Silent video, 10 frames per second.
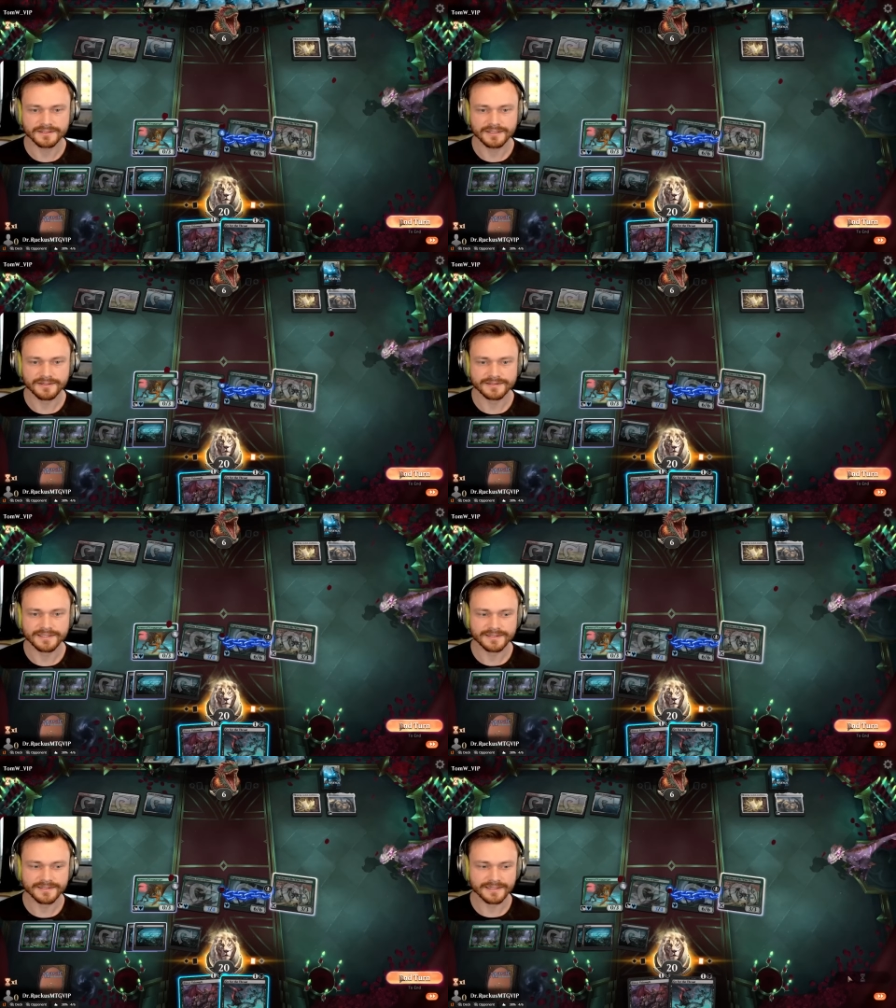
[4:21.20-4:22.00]
Alright, then
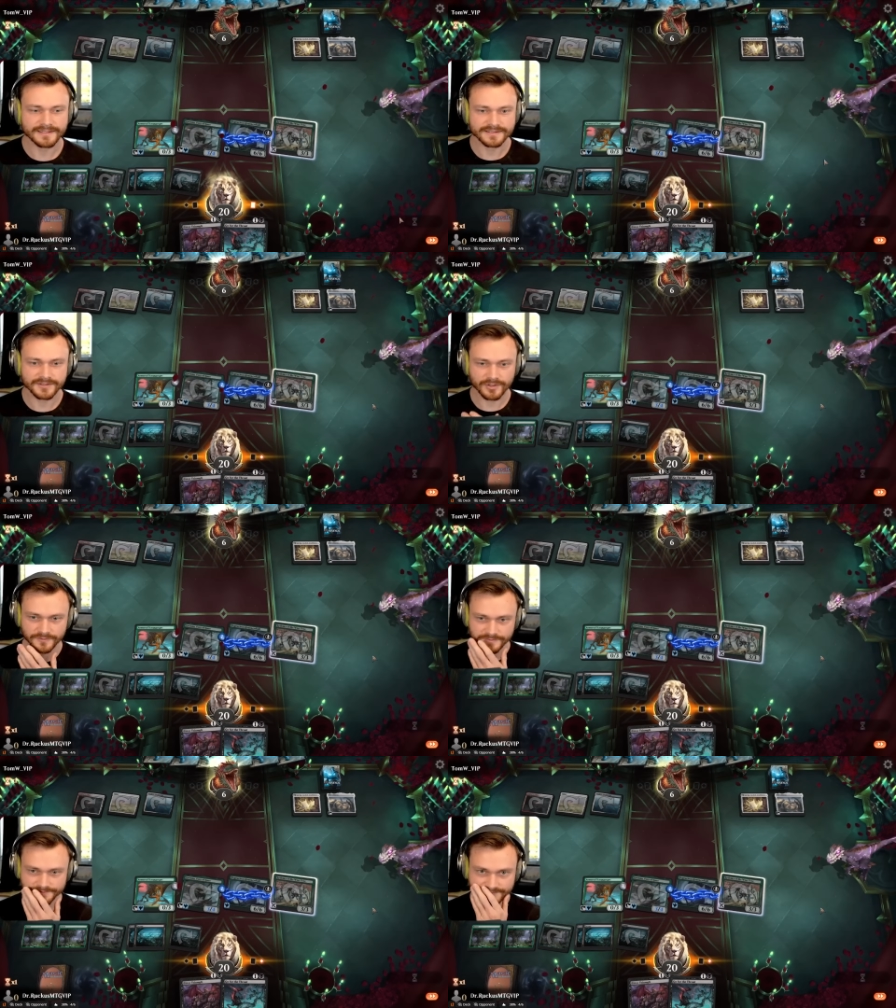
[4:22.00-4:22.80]
in the deck isn't
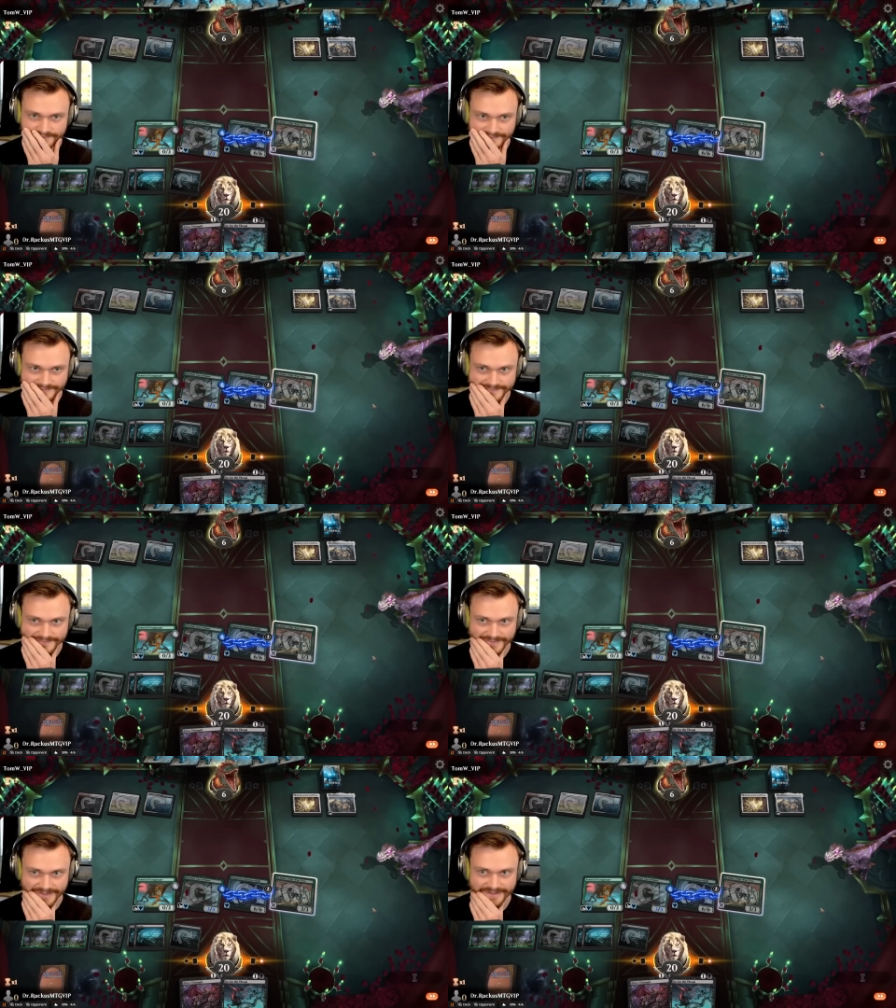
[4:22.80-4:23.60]
awful.
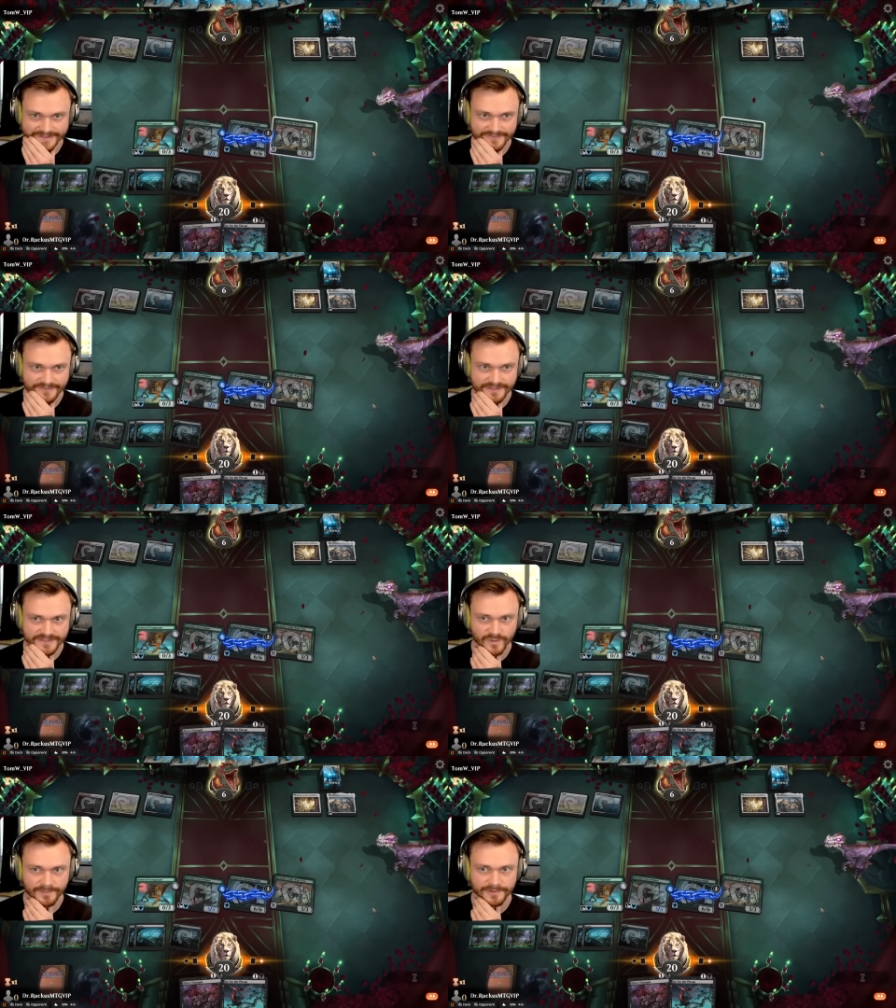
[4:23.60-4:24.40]
Let's see if they
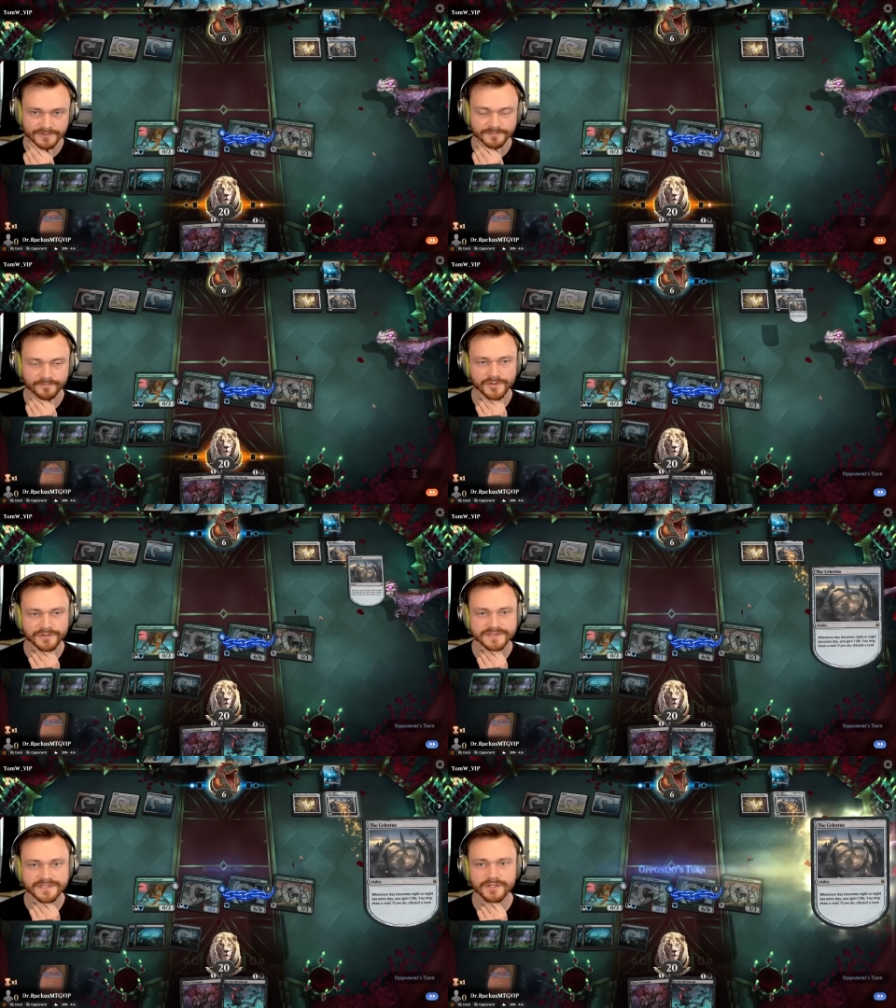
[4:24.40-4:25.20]
sweep here. There
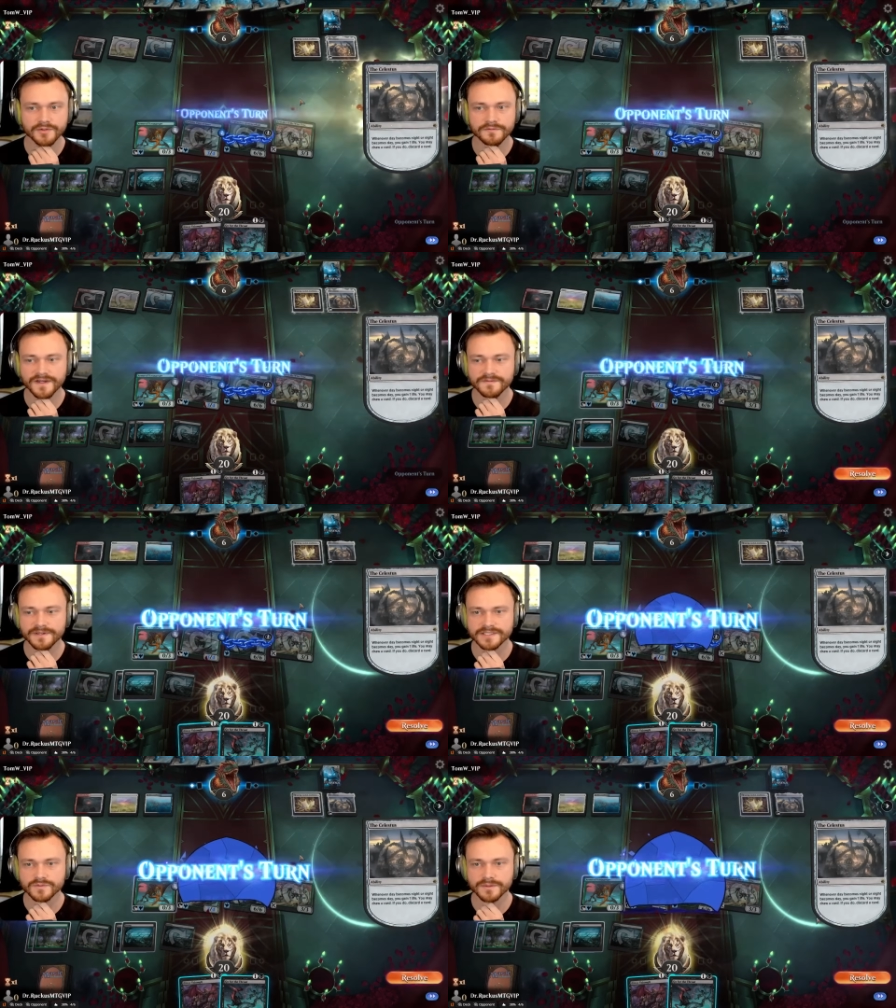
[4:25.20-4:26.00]
is a new
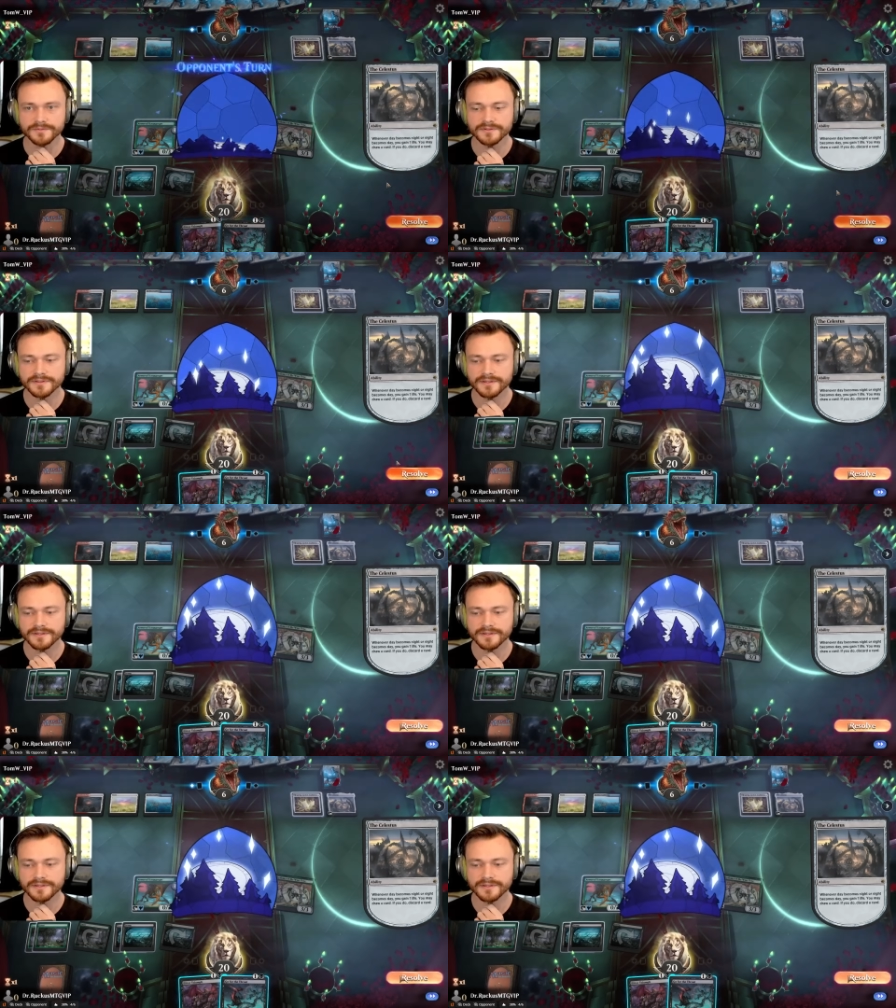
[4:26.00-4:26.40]
5-mana sweeper.